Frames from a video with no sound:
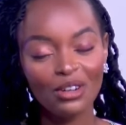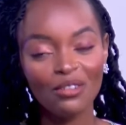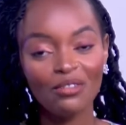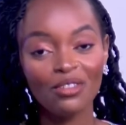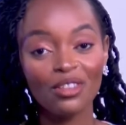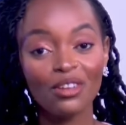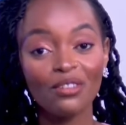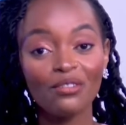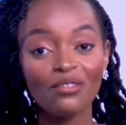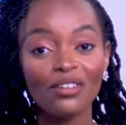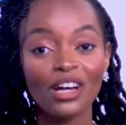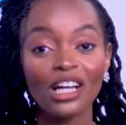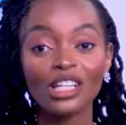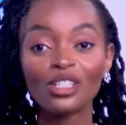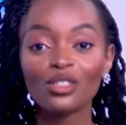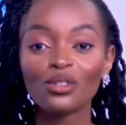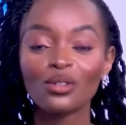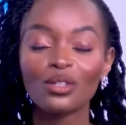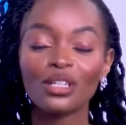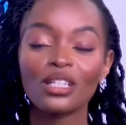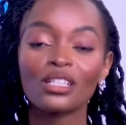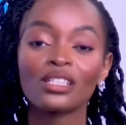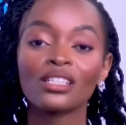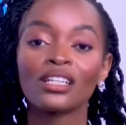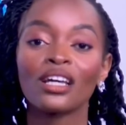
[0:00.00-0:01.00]
of the
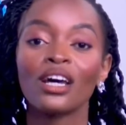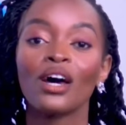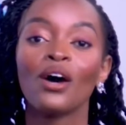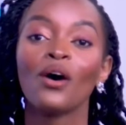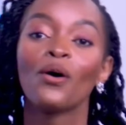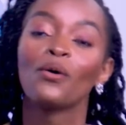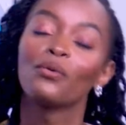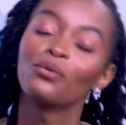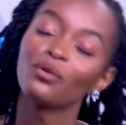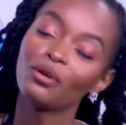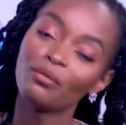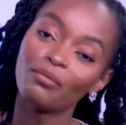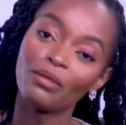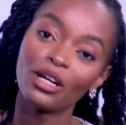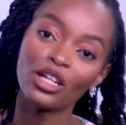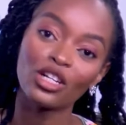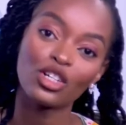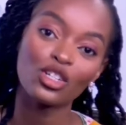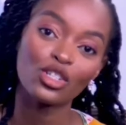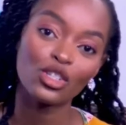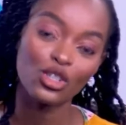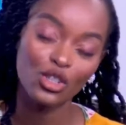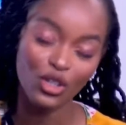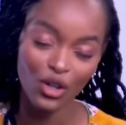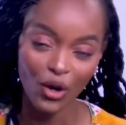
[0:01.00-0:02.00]
Virtuous Women
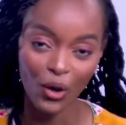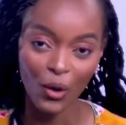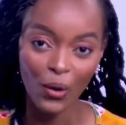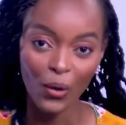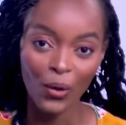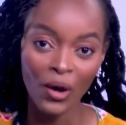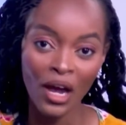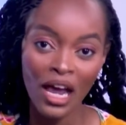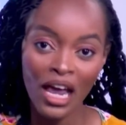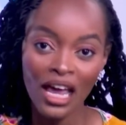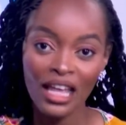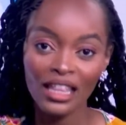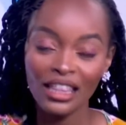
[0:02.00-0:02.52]
Show.